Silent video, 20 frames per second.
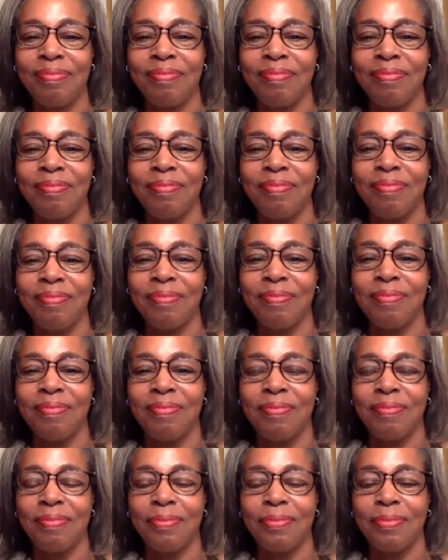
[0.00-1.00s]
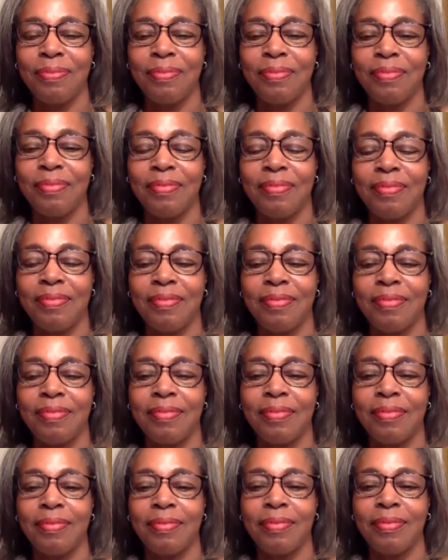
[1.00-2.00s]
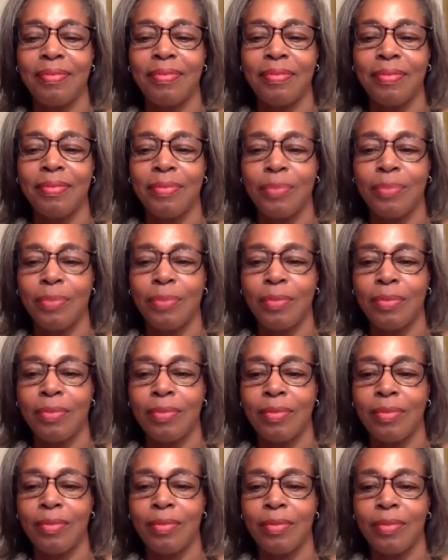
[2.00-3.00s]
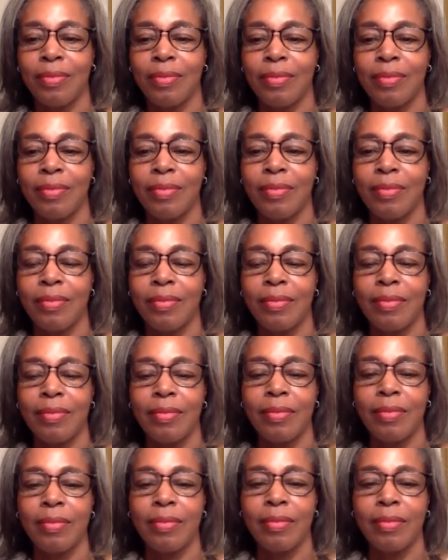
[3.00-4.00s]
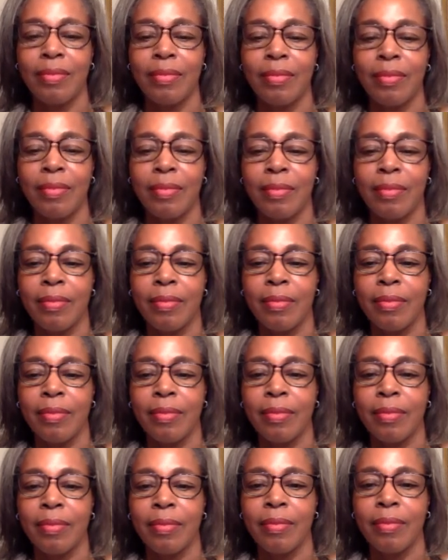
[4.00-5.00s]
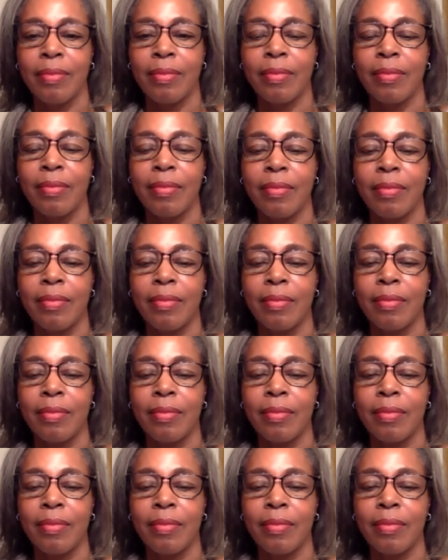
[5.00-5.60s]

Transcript: [no speech]